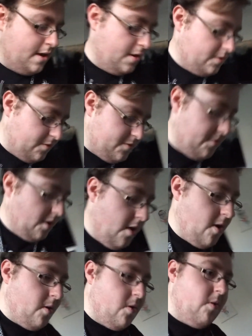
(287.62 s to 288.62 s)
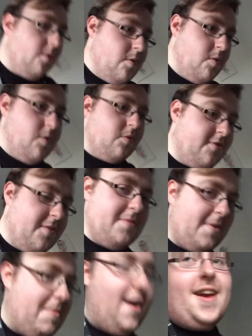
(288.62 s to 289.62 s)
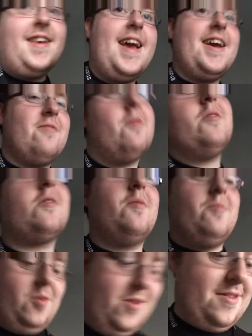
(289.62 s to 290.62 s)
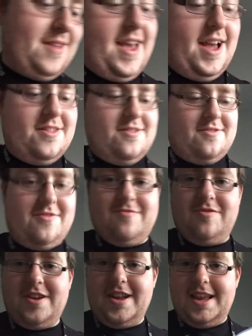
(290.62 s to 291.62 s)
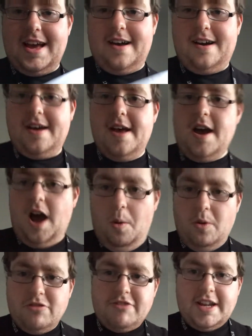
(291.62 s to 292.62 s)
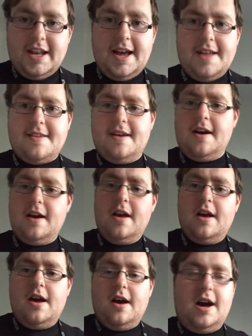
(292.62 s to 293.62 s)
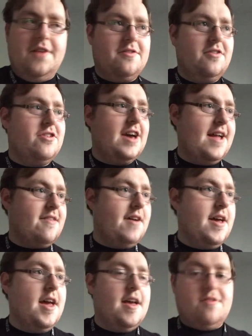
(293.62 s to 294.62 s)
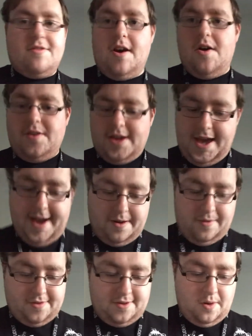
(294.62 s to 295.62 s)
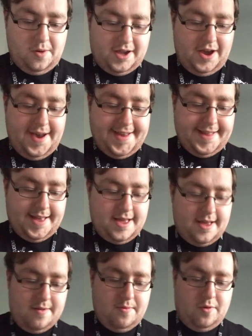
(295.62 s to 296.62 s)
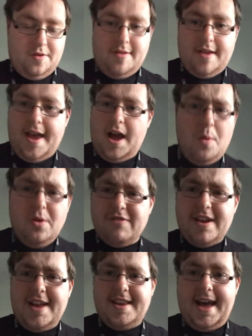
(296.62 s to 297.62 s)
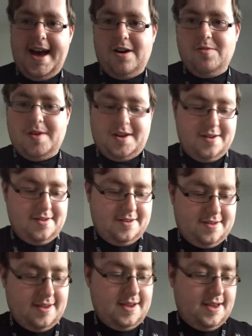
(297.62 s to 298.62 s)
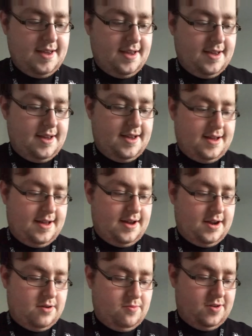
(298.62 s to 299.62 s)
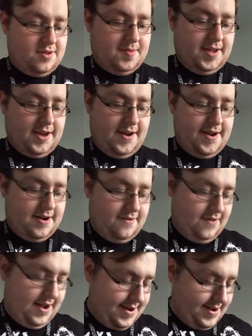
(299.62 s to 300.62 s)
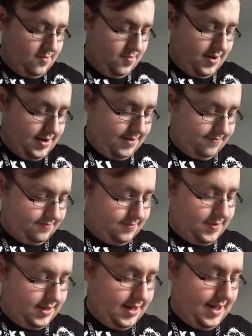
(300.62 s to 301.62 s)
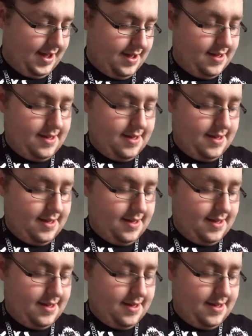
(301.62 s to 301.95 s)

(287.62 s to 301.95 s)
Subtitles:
so from the by next week, I want to say, I just did a letter. I want to read a letter after we chat to it. So, yeah, so we're going, I want to say, I want to read it now because don't know what's been going on right now, but yeah.